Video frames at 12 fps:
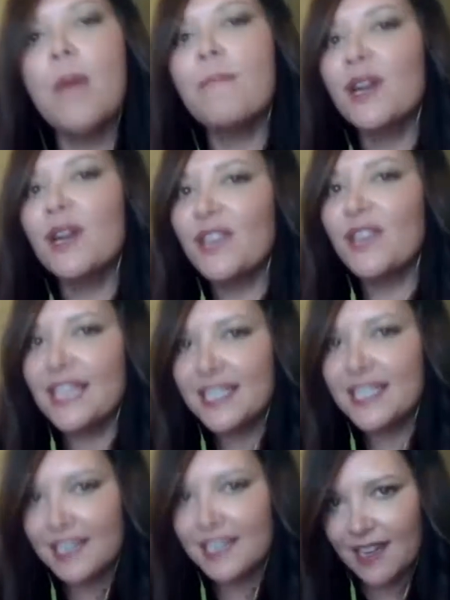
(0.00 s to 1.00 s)
but on the
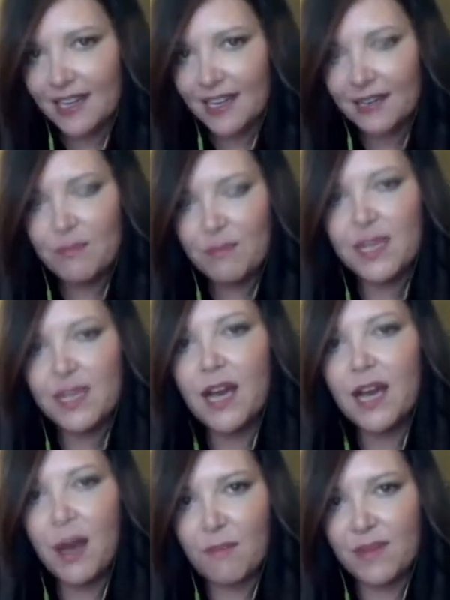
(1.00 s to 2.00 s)
inside,
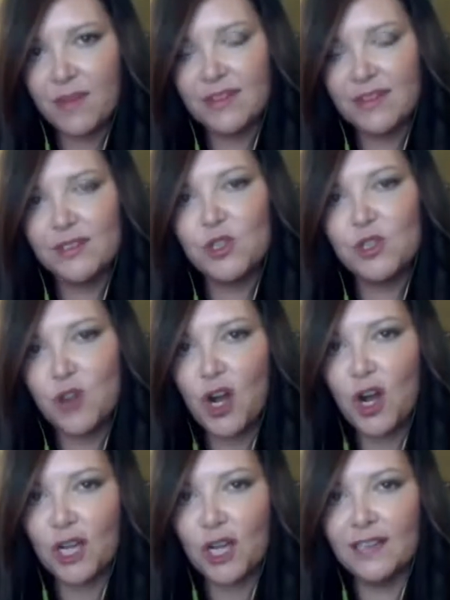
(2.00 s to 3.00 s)
become
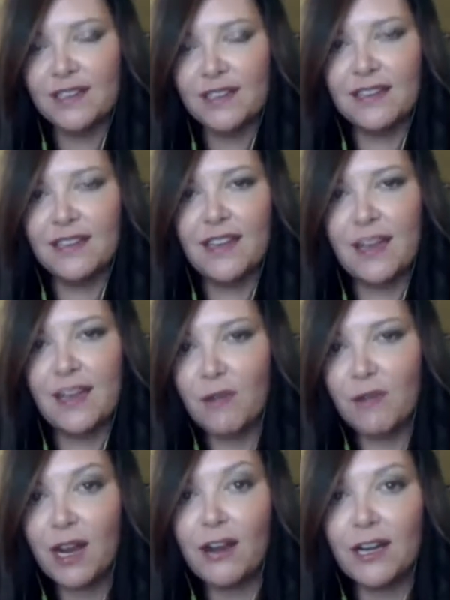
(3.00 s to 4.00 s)
strong and
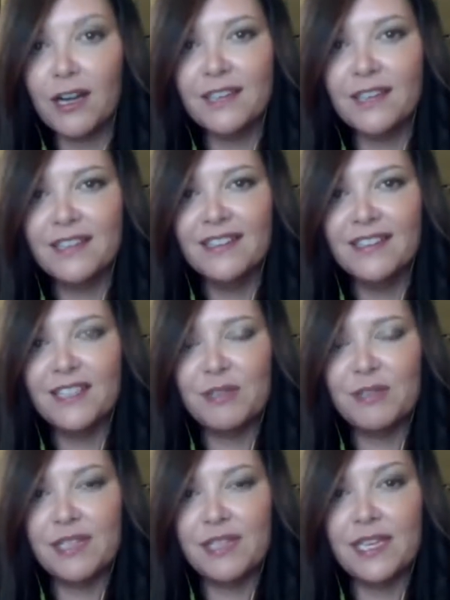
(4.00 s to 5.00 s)
rock hard.
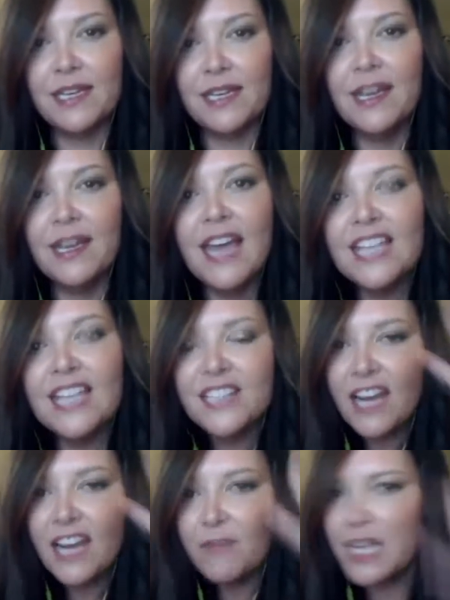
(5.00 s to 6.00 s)
You see,
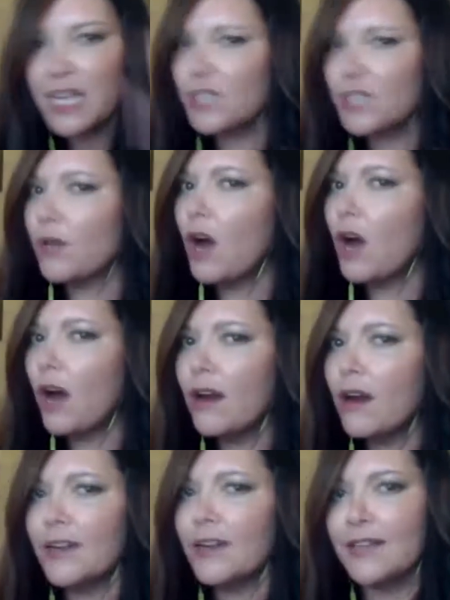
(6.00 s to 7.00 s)
instead of being so
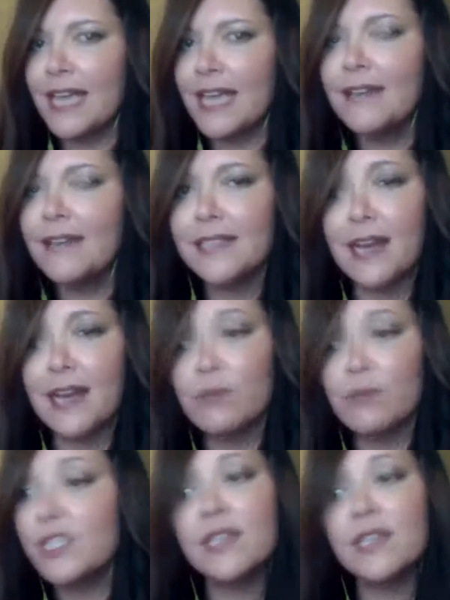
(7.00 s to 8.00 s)
hard on the outside,
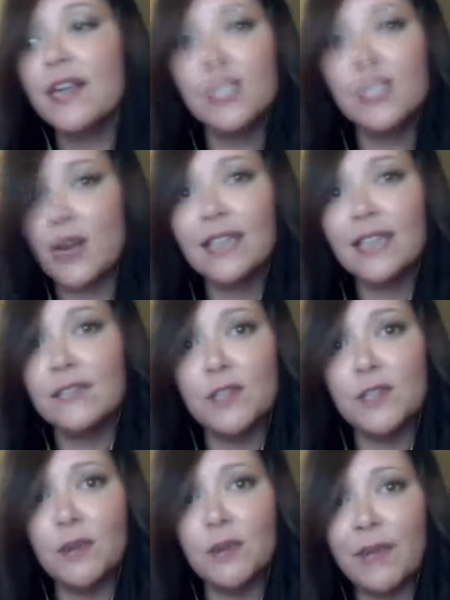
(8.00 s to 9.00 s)
which is
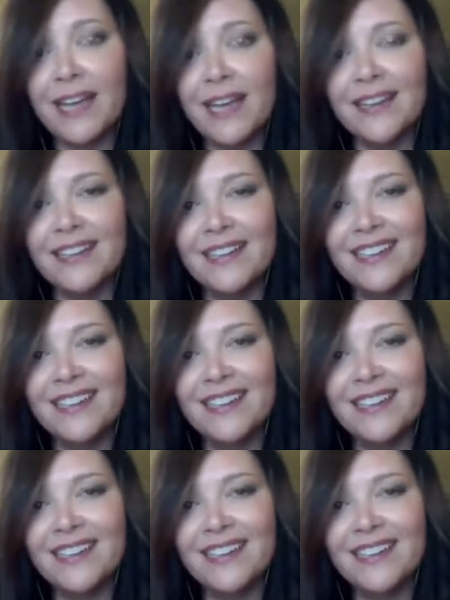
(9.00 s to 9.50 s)
unattractive to a man,